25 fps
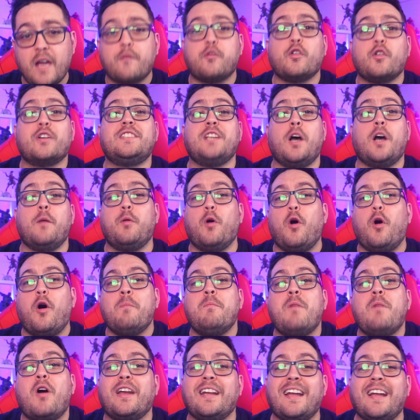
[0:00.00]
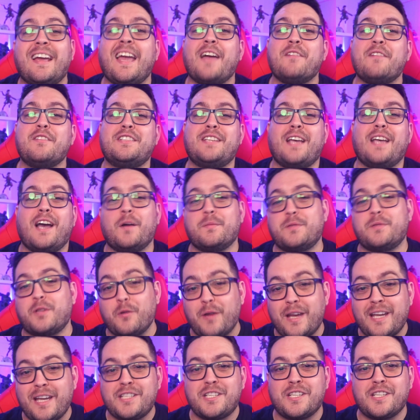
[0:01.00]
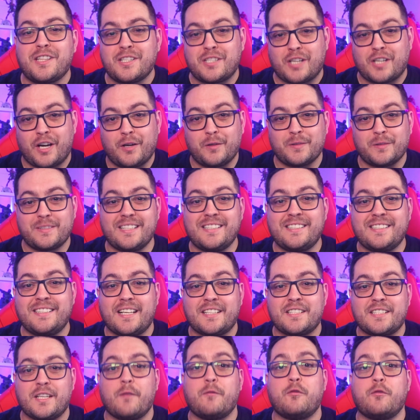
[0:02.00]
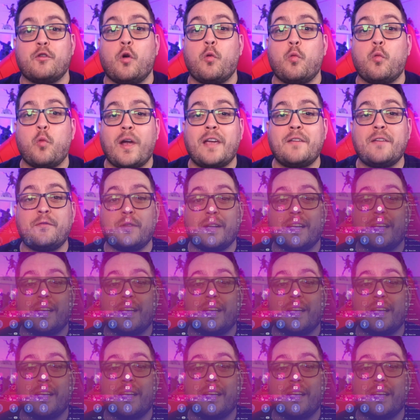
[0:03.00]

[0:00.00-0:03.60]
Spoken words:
example, on mine I have it set up so each of the dials is set up for a Wavelink